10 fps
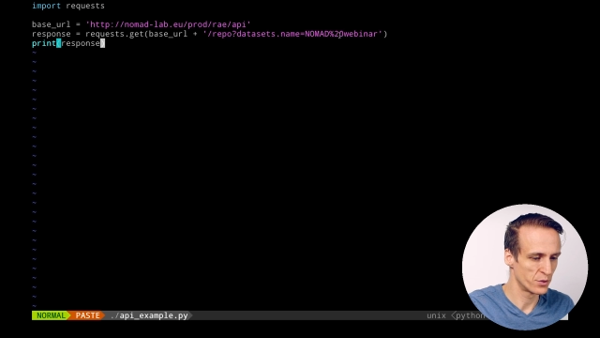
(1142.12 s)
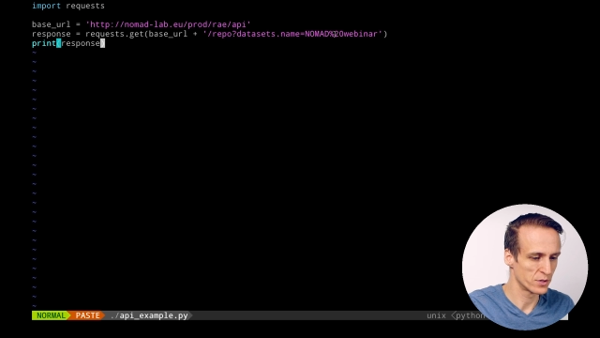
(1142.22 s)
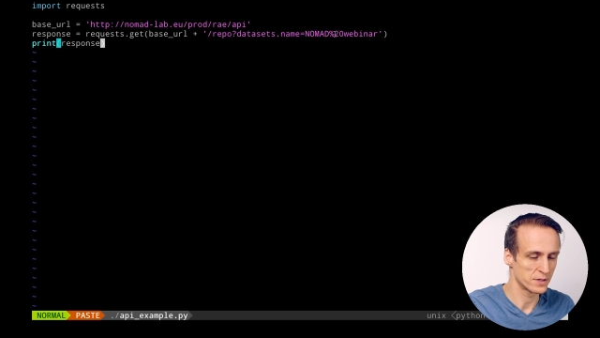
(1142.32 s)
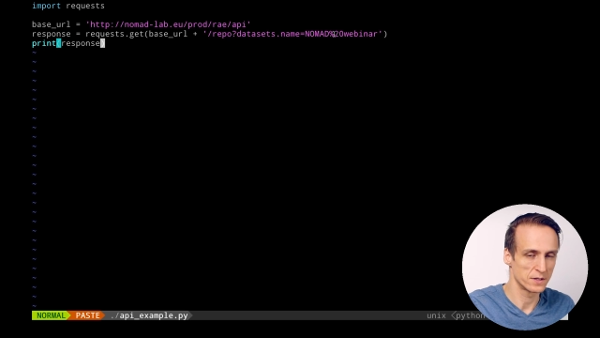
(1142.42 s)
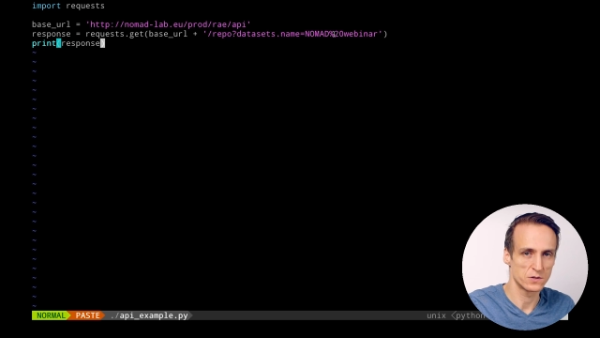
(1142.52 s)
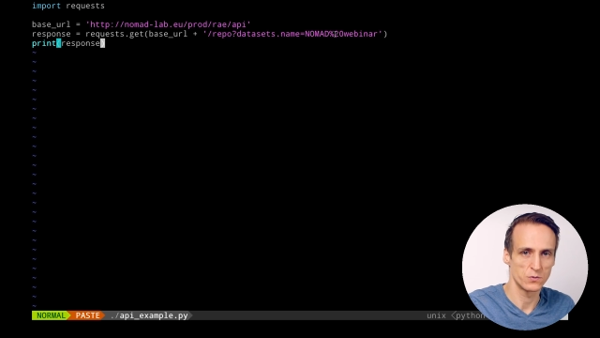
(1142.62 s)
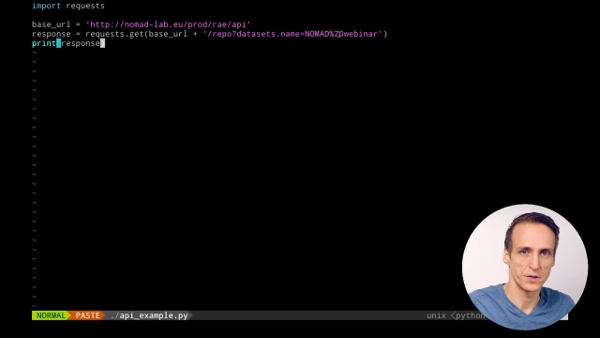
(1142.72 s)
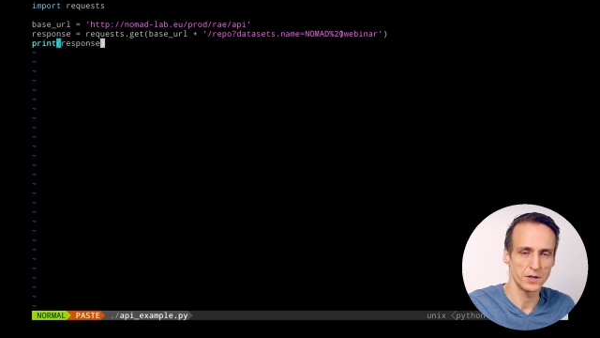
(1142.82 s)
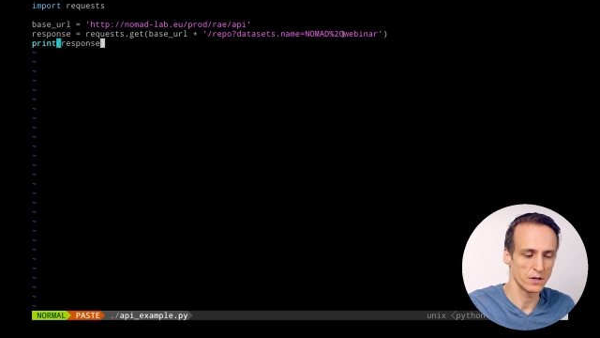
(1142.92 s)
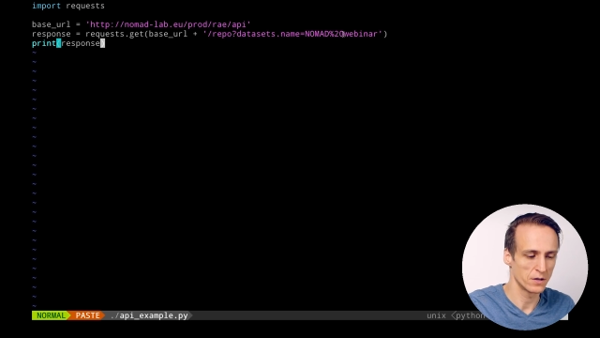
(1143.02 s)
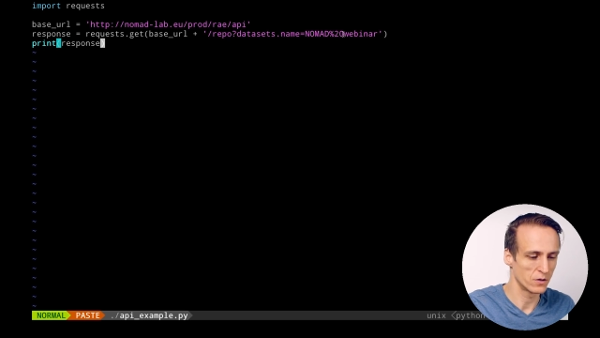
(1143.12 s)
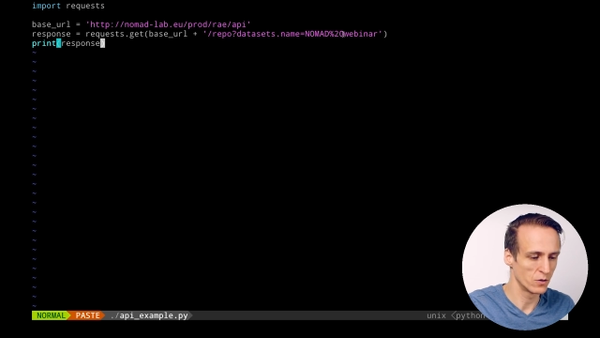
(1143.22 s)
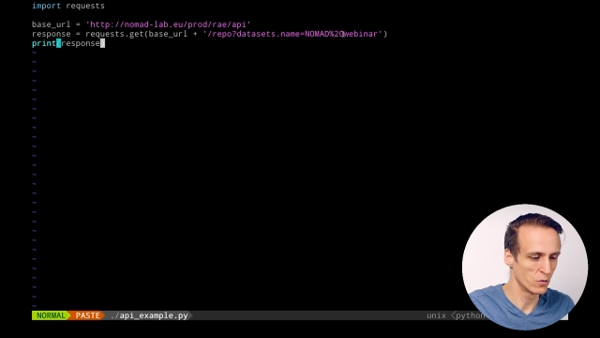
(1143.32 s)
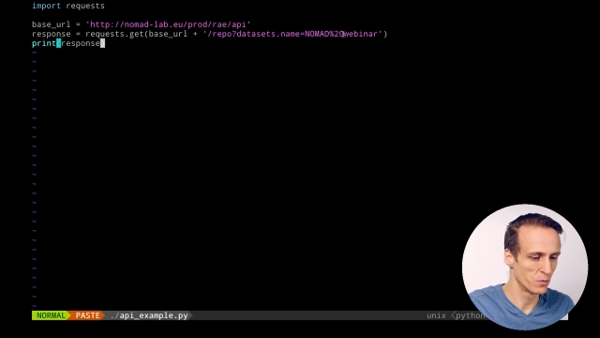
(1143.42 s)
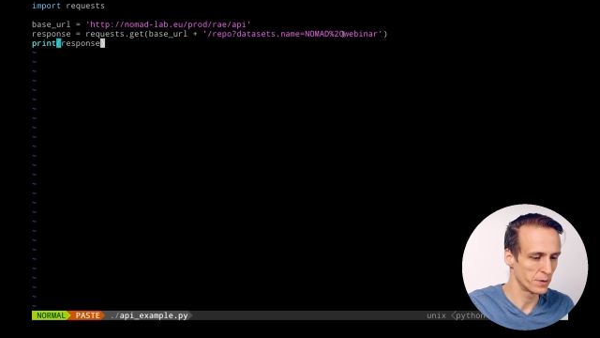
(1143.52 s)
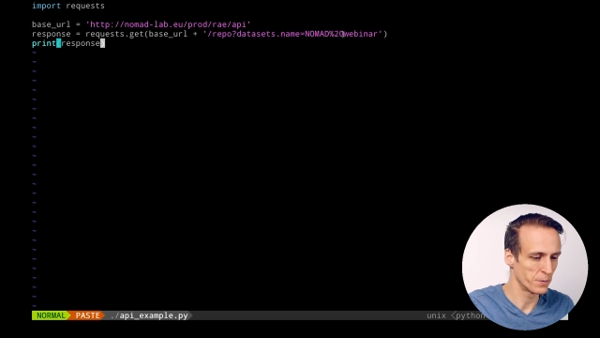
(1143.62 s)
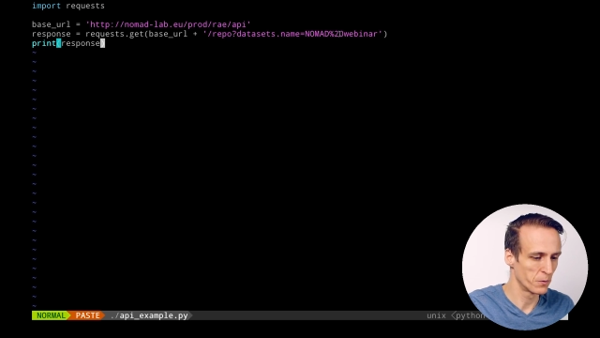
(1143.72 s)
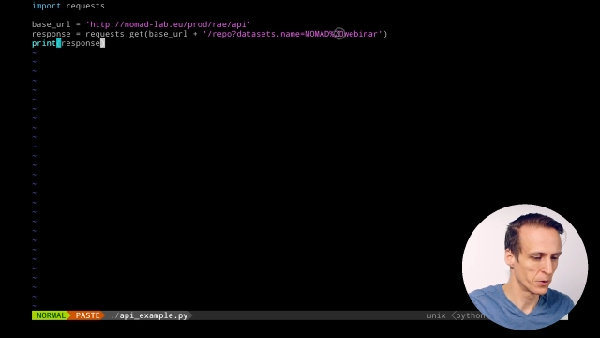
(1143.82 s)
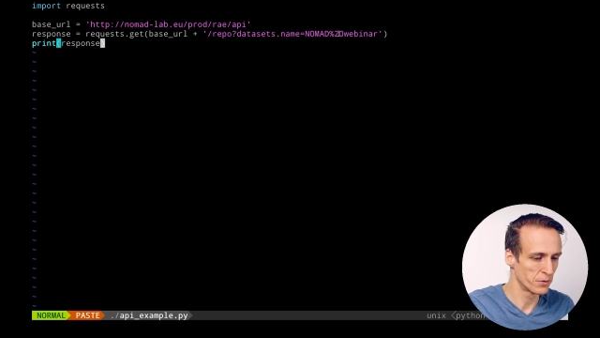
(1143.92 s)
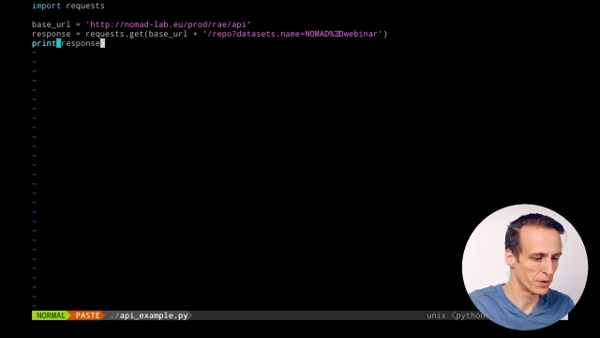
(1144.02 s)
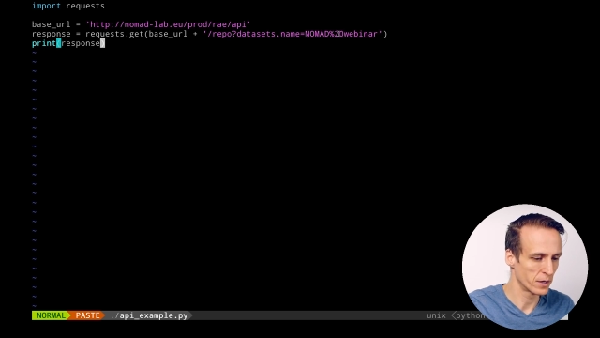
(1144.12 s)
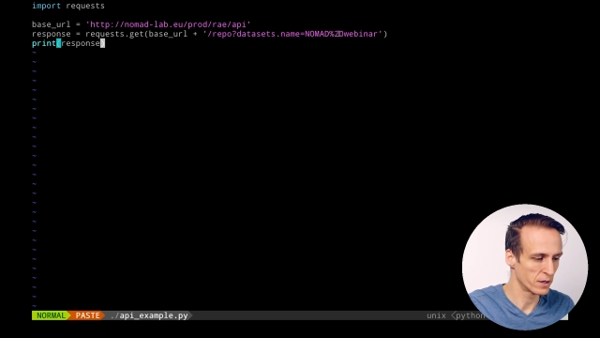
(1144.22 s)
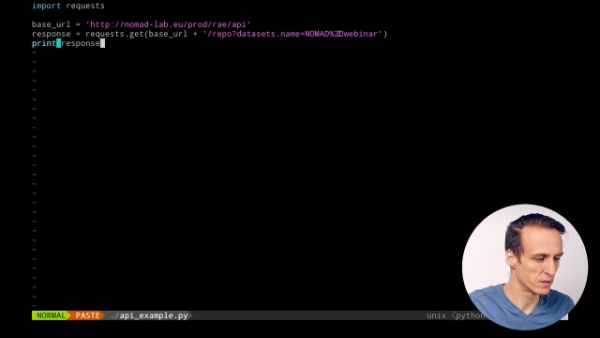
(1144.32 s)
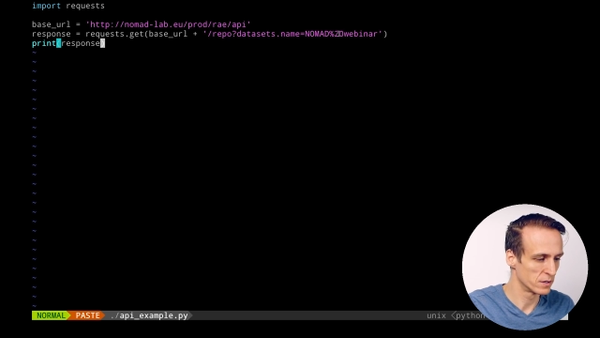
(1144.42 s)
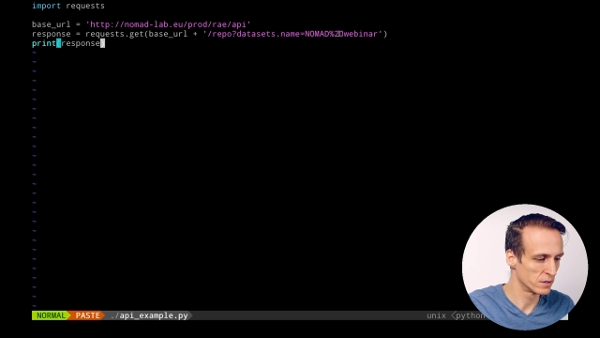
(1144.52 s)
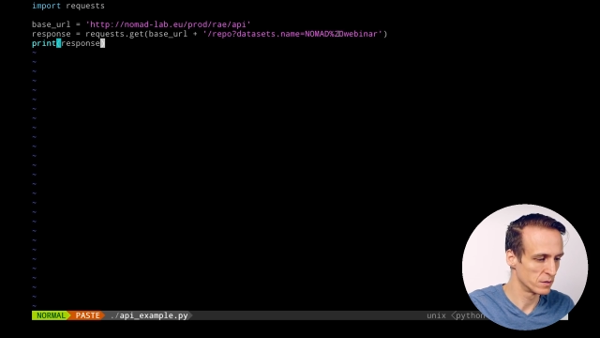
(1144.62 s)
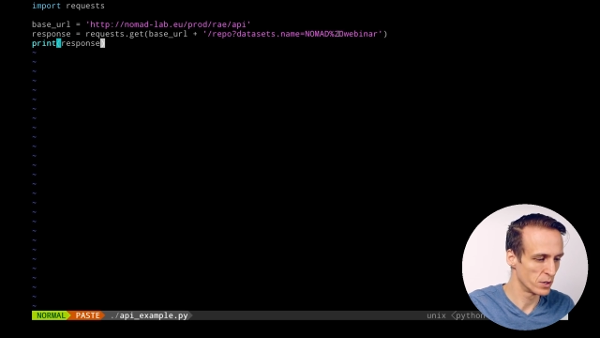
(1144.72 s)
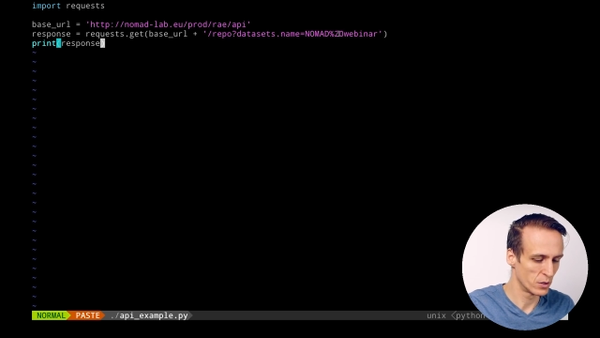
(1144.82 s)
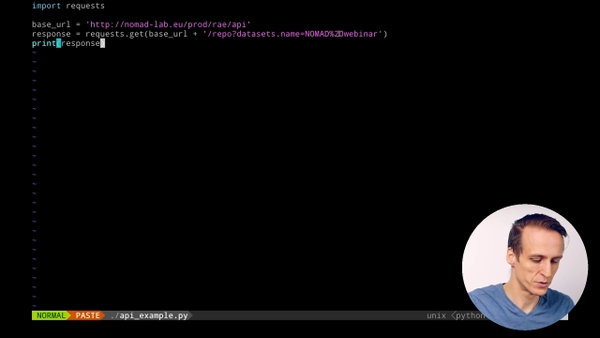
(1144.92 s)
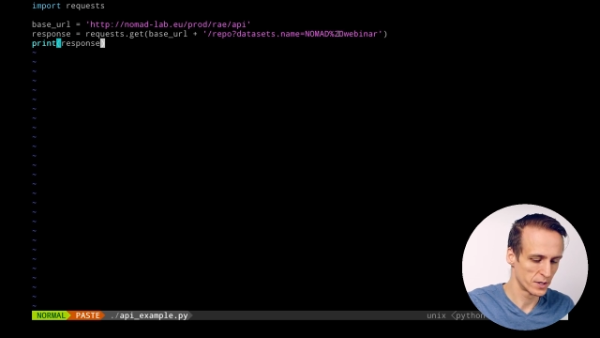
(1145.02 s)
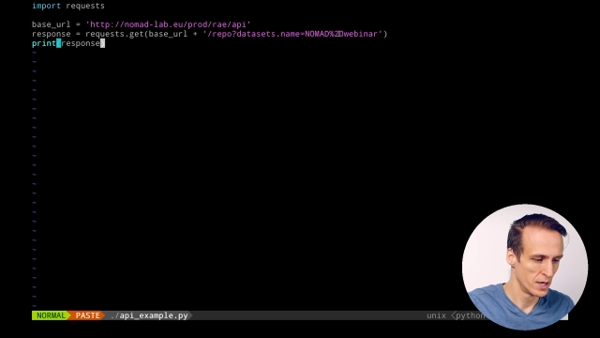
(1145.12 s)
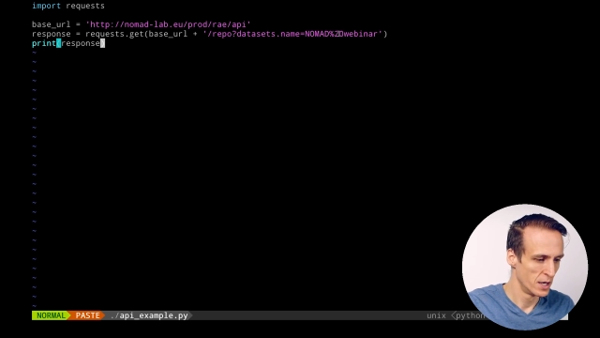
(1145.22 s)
%20 that you might be wondering about.